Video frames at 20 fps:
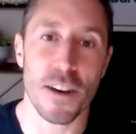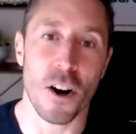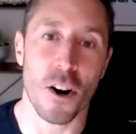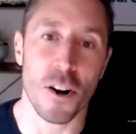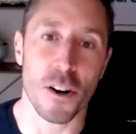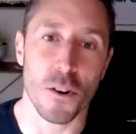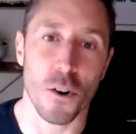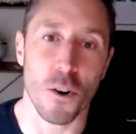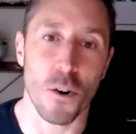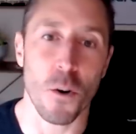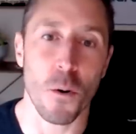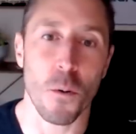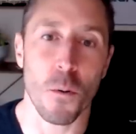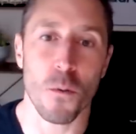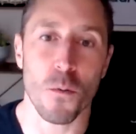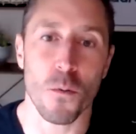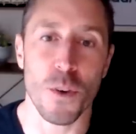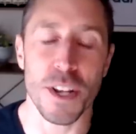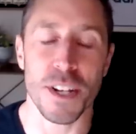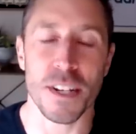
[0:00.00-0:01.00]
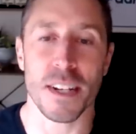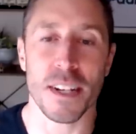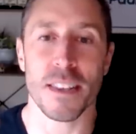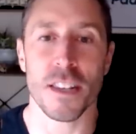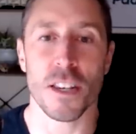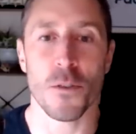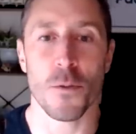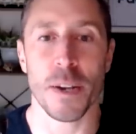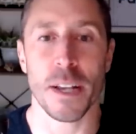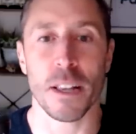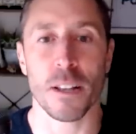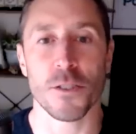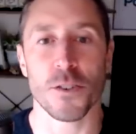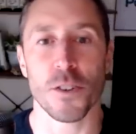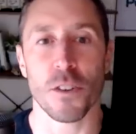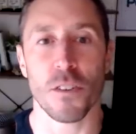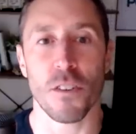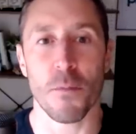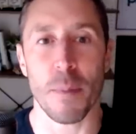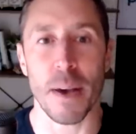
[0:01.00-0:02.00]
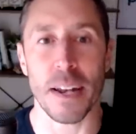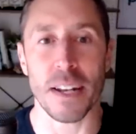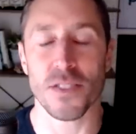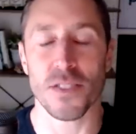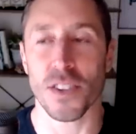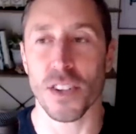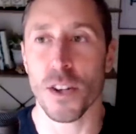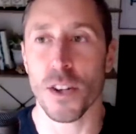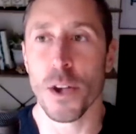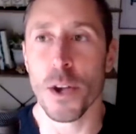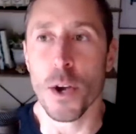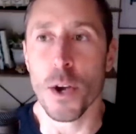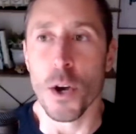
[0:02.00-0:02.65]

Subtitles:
an article written in the New England Journal of Medicine,